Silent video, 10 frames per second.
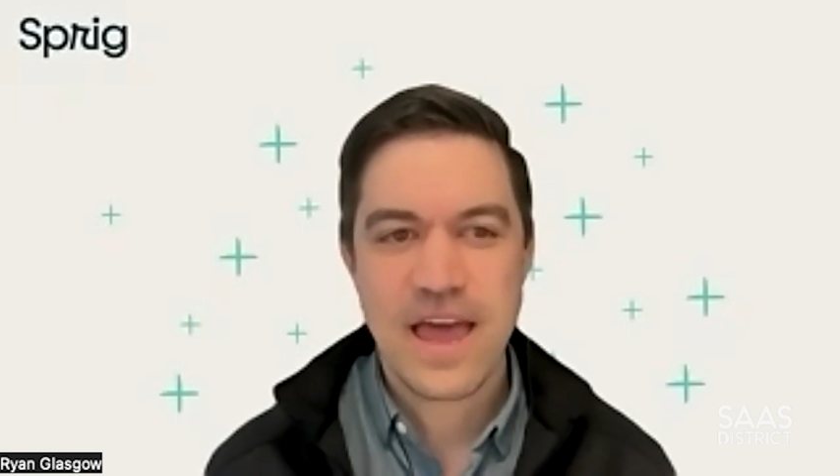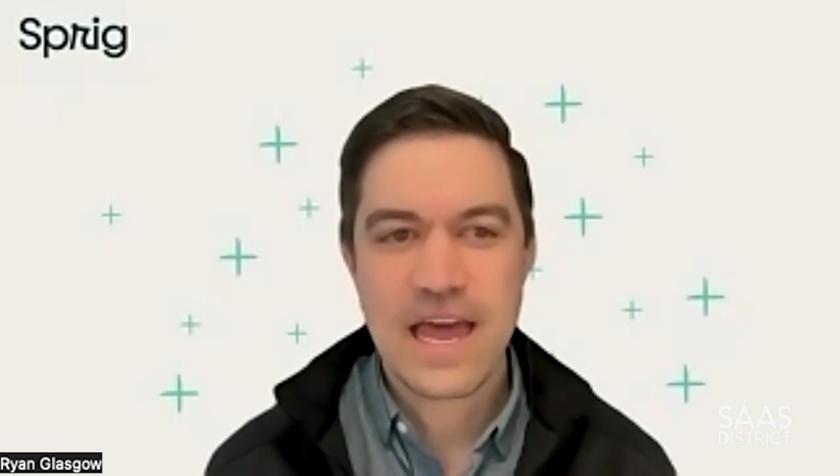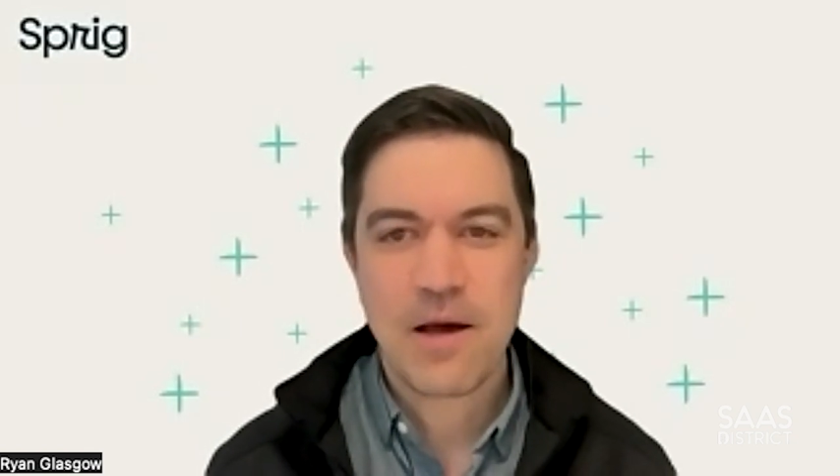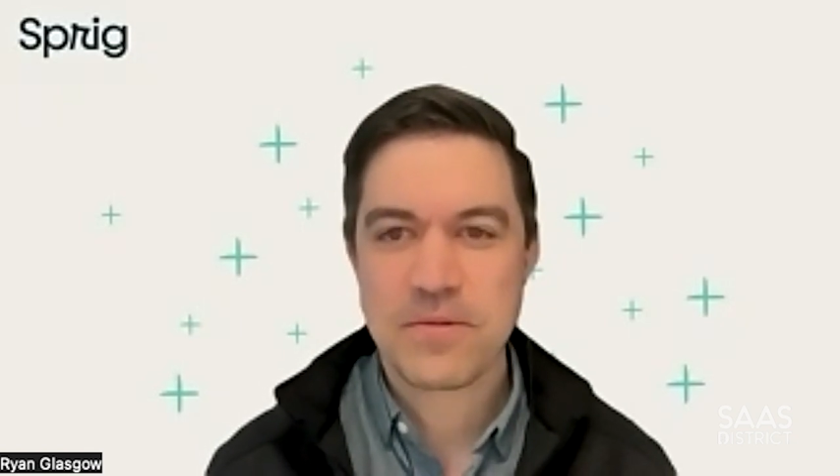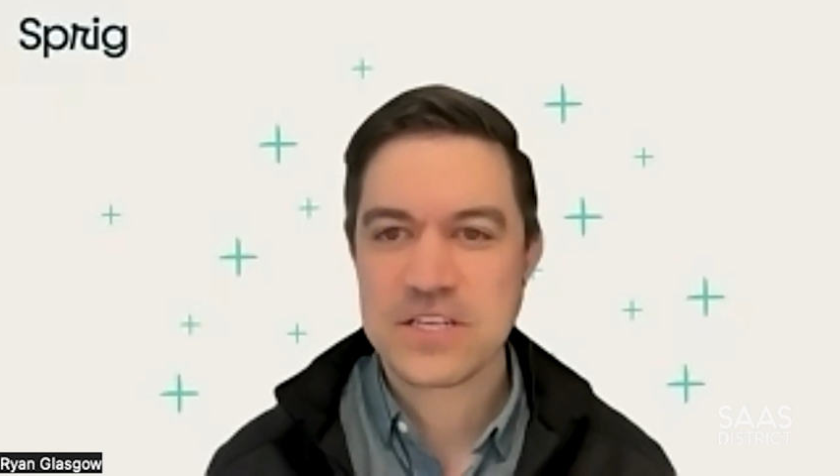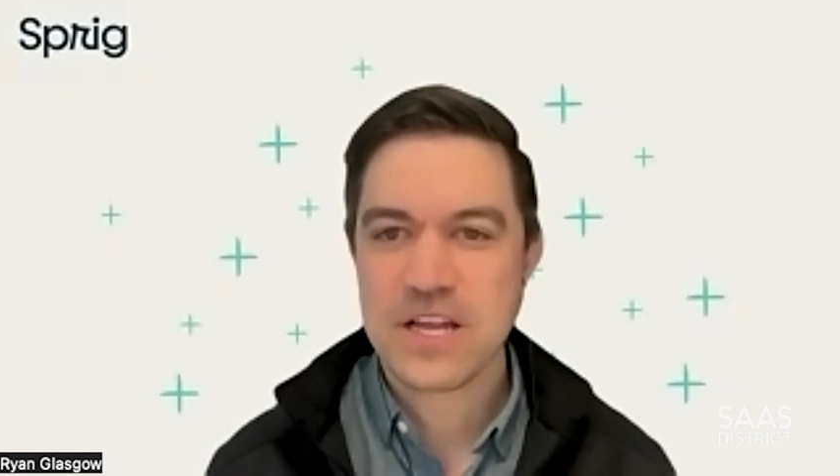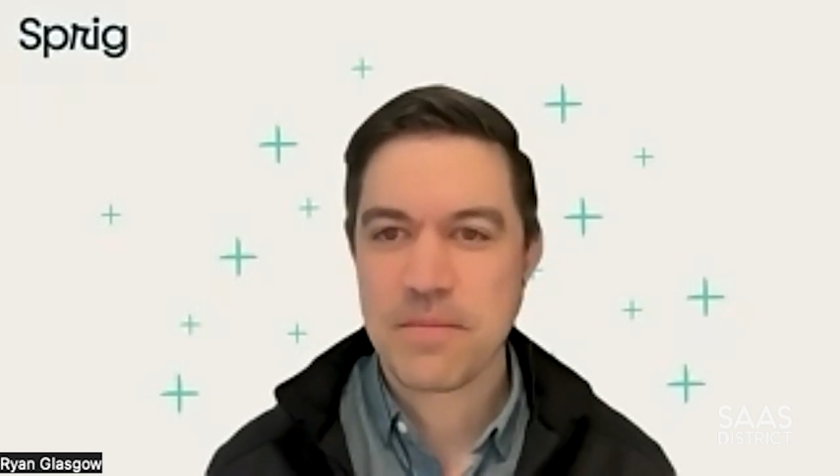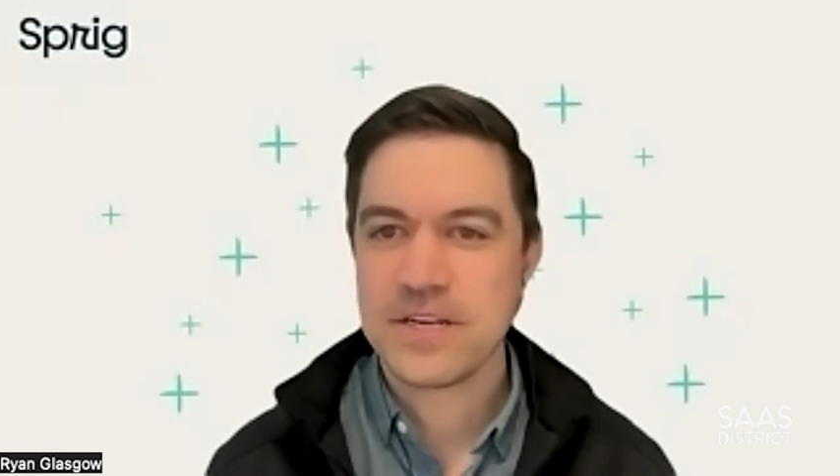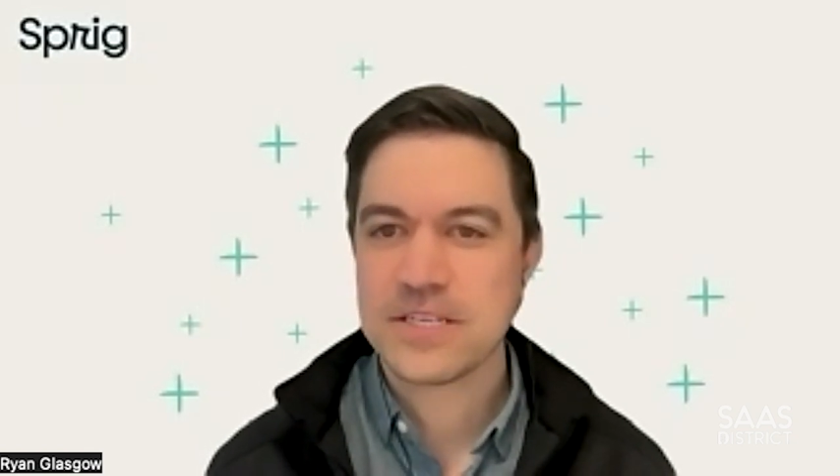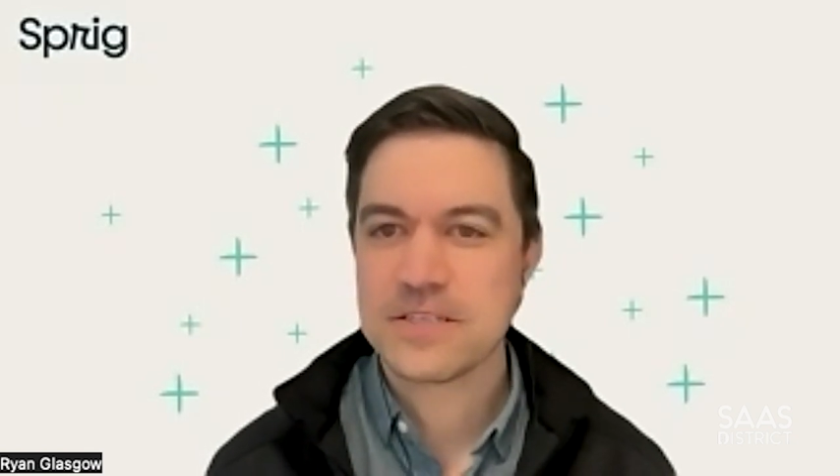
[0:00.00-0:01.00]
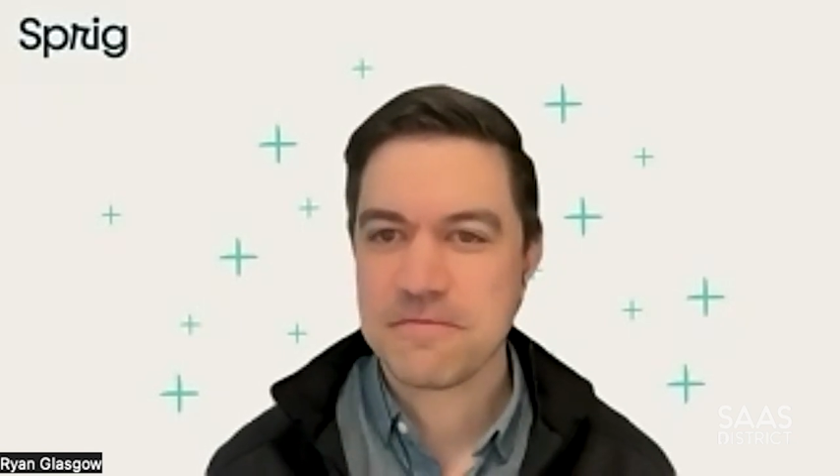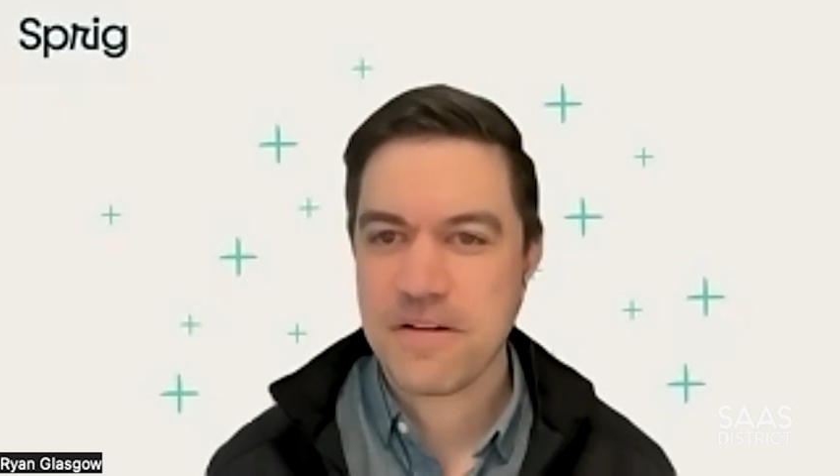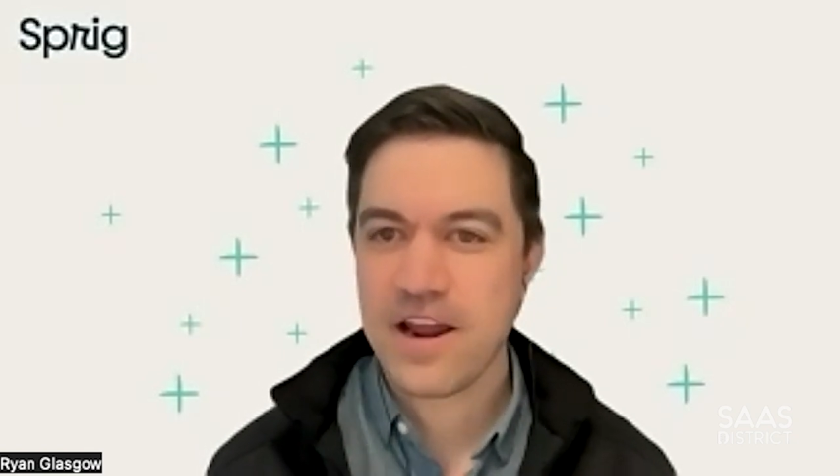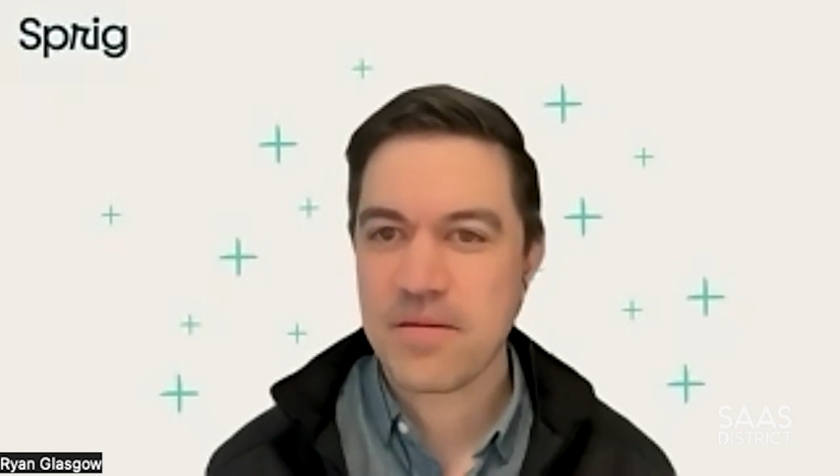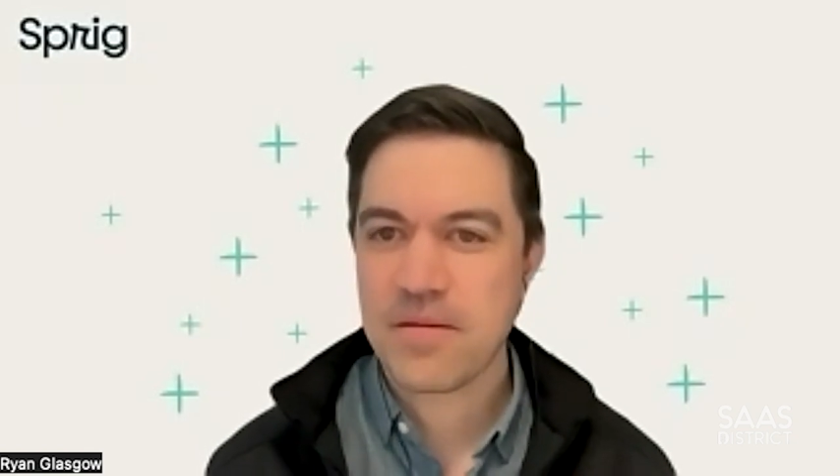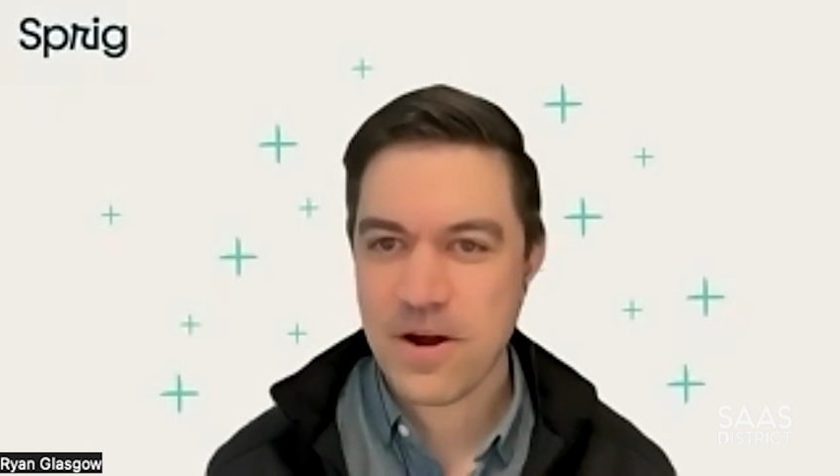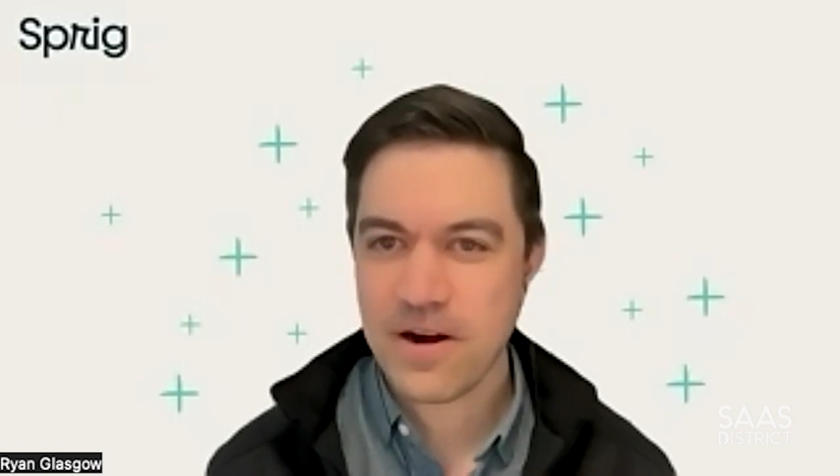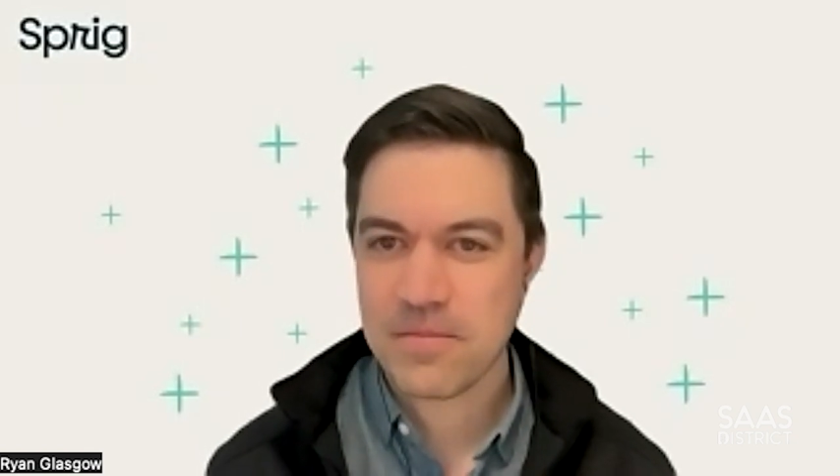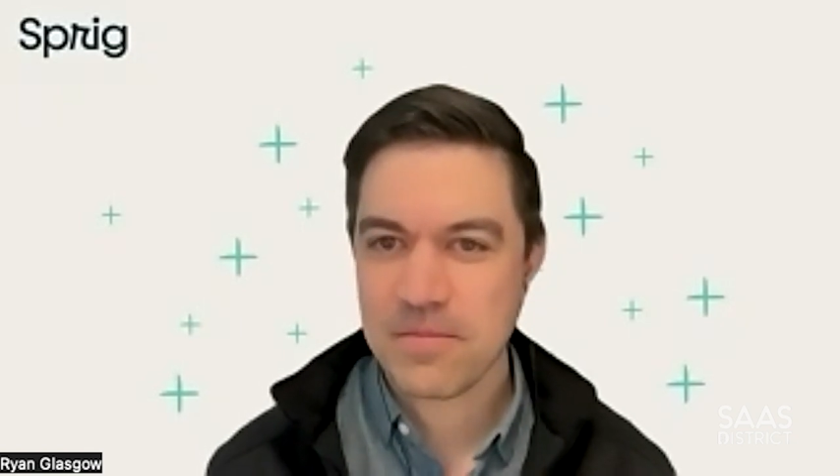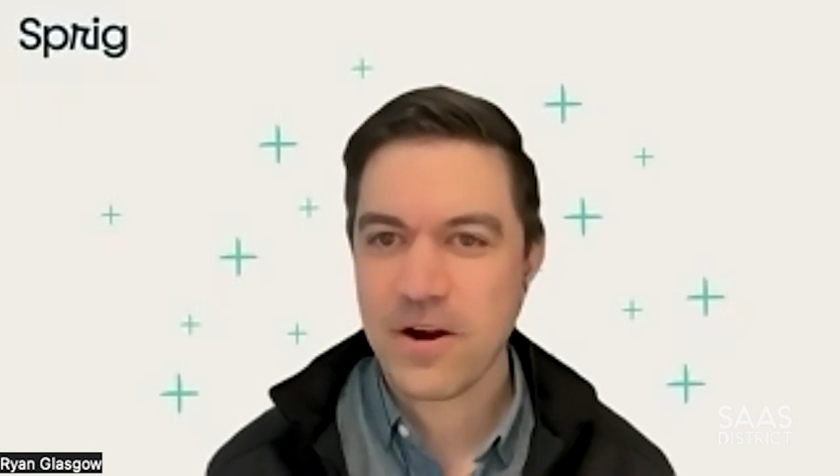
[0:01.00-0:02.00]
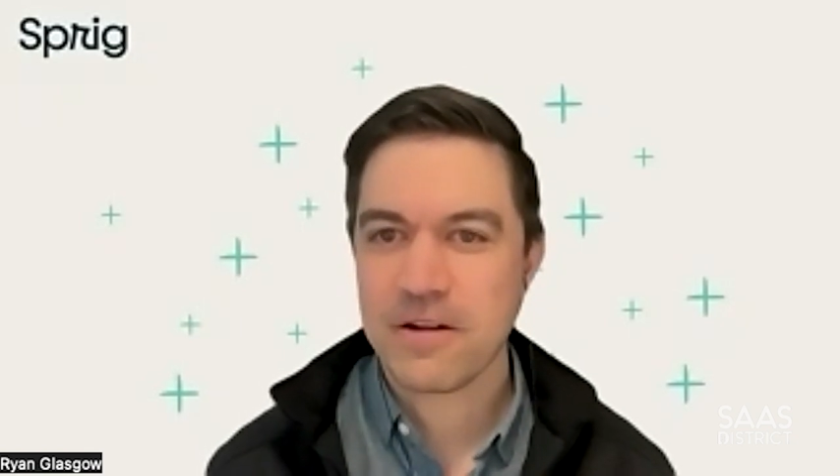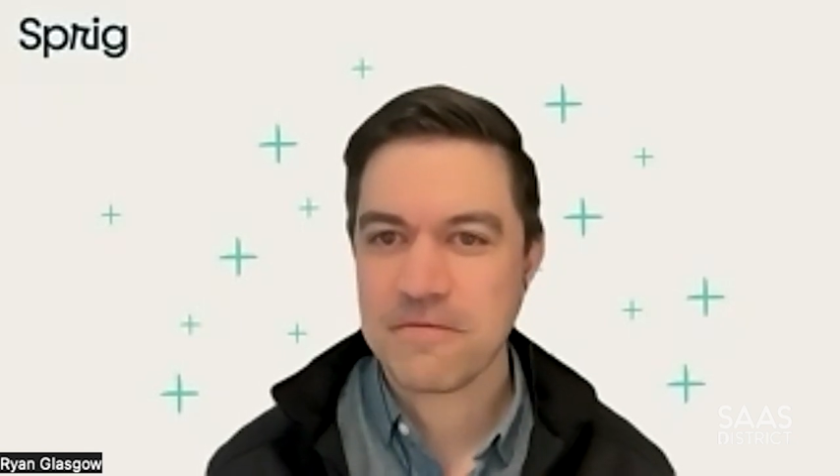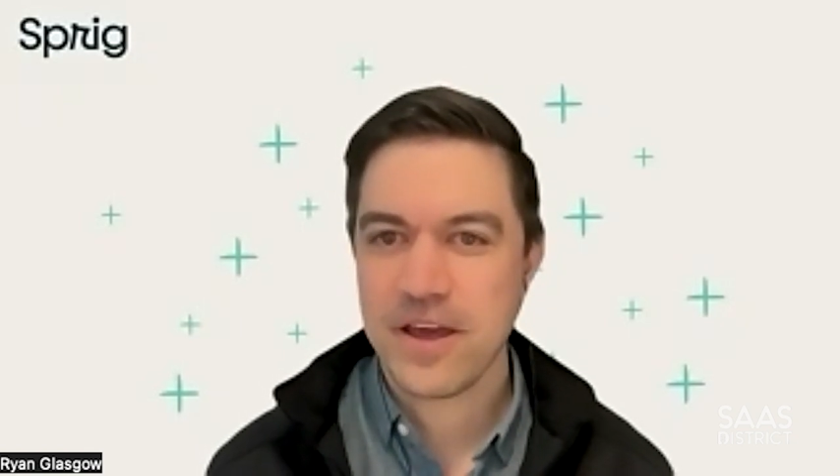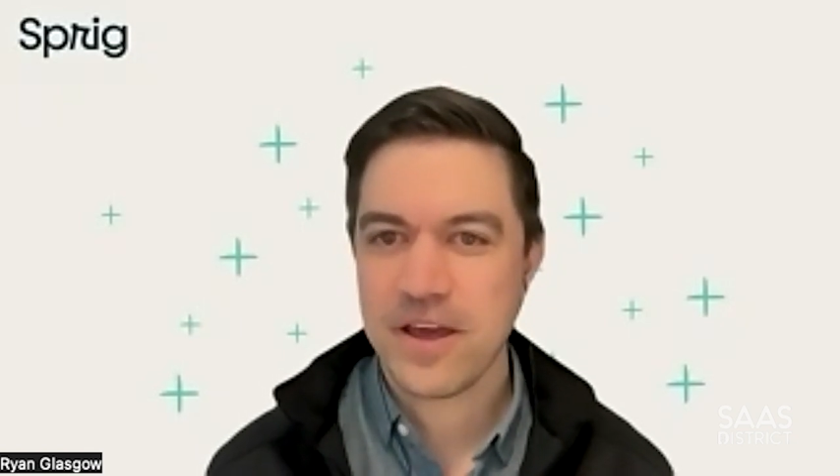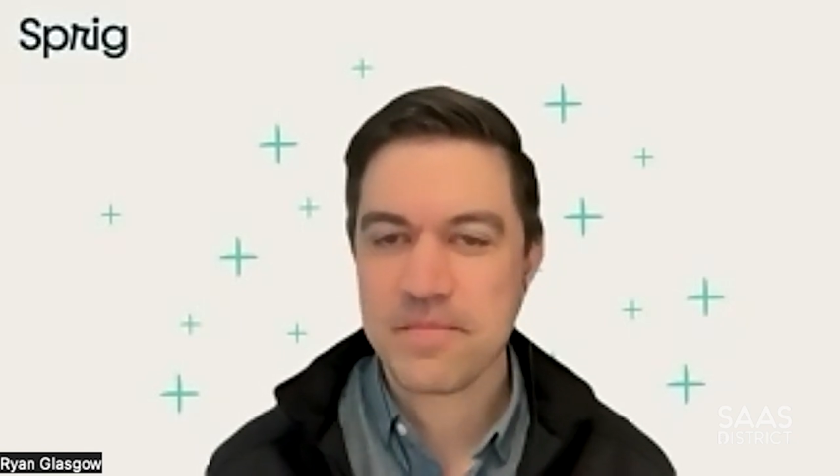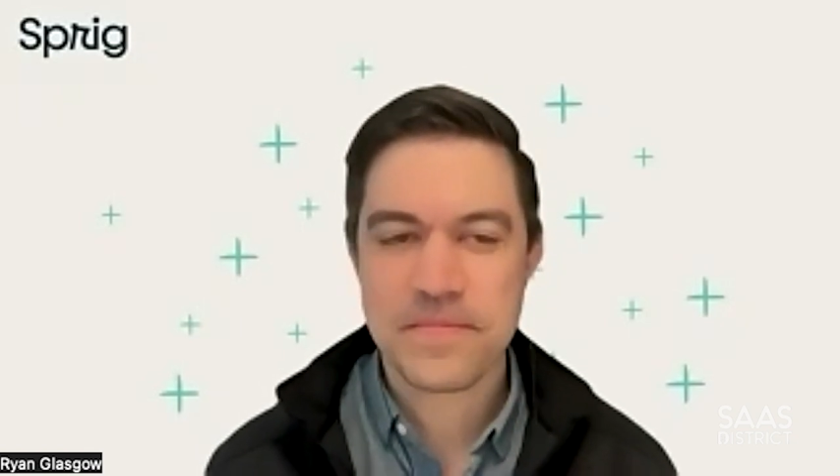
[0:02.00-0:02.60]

and help those companies find product market fit